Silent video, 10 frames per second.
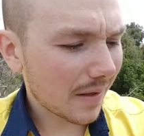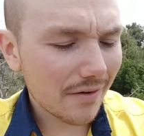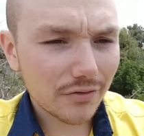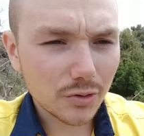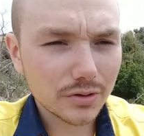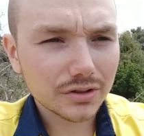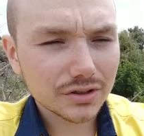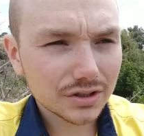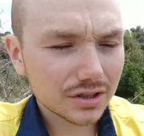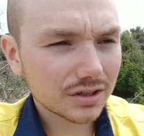
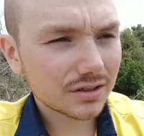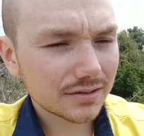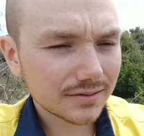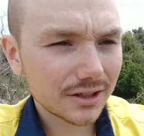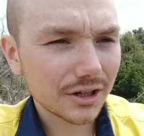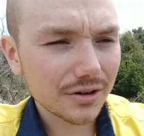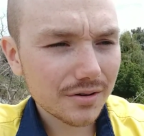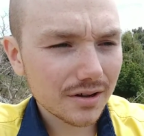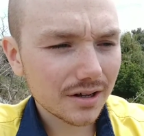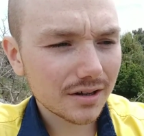affluence, you know,
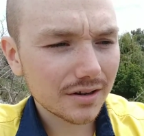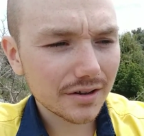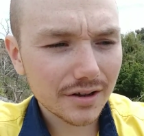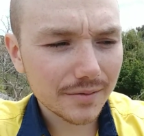and